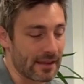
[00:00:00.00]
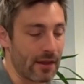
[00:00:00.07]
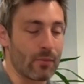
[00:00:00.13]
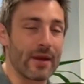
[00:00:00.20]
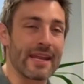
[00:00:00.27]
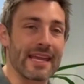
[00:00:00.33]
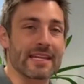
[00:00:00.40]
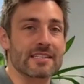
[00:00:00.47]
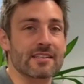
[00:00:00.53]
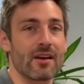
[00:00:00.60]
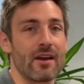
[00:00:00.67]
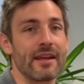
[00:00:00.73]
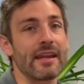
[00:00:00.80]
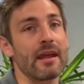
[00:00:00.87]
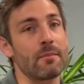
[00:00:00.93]
and when it gets
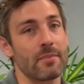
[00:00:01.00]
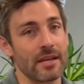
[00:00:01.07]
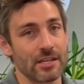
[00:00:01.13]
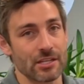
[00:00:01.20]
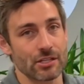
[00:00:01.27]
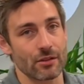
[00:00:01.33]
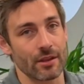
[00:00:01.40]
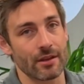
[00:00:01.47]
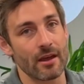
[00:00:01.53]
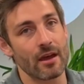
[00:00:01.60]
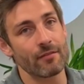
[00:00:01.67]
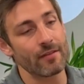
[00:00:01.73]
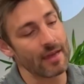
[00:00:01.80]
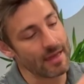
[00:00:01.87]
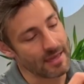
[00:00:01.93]
tight, it pinches on the
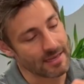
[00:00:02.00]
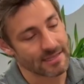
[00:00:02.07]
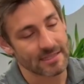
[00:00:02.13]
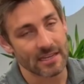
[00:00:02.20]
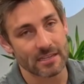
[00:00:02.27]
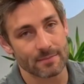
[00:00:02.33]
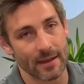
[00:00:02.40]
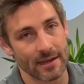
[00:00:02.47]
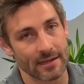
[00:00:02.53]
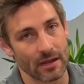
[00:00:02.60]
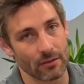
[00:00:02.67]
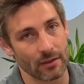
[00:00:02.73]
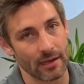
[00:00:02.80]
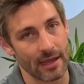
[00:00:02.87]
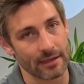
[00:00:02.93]
nerve, sends pain
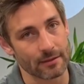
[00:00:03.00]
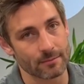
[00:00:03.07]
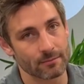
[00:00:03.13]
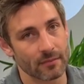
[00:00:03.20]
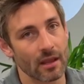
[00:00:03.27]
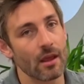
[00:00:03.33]
down the leg.